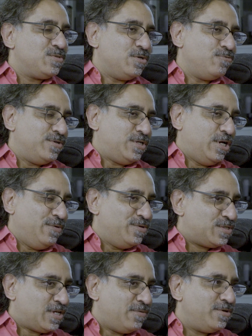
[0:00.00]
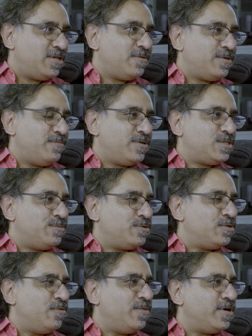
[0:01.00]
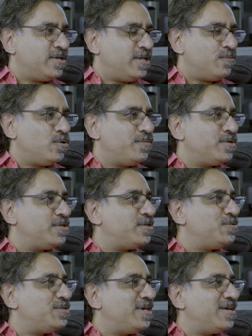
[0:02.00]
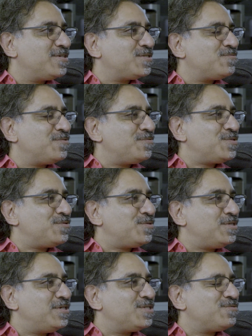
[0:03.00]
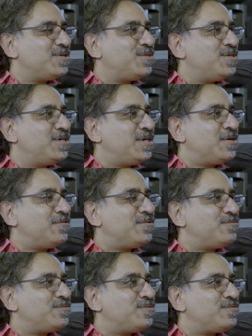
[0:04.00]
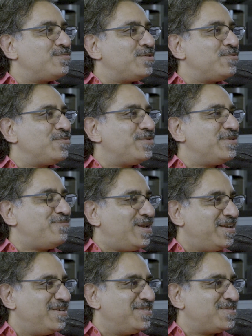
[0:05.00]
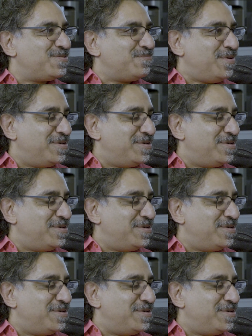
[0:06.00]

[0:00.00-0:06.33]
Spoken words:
So retirement's coming up. It must have been on your mind, what am I going to do next? What sort of things were you thinking of? Were you already planning the sort of